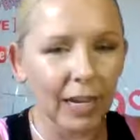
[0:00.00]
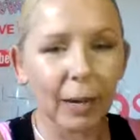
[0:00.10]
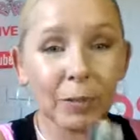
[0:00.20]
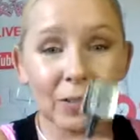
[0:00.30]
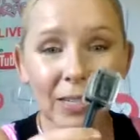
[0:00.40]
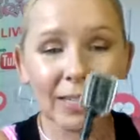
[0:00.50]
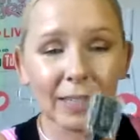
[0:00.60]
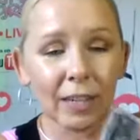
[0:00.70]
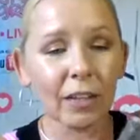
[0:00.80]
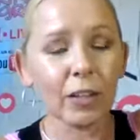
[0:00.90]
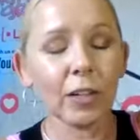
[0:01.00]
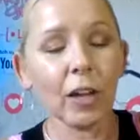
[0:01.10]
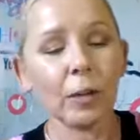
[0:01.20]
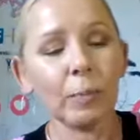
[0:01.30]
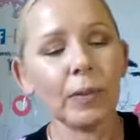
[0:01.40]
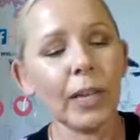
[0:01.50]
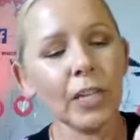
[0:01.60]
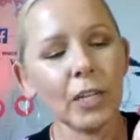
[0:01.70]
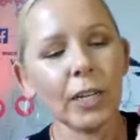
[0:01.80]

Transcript: I'm gonna use this color called Plush.